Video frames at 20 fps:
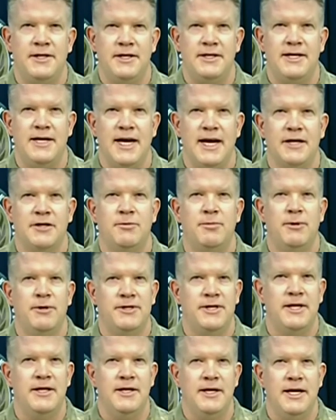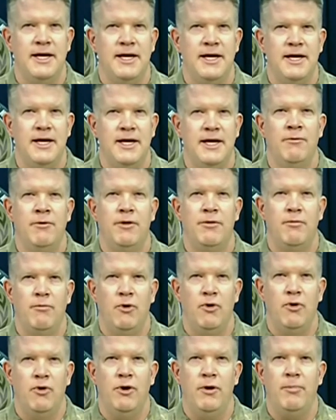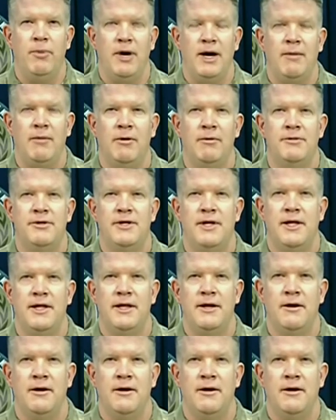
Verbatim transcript: attacks present the enemy with more problems than,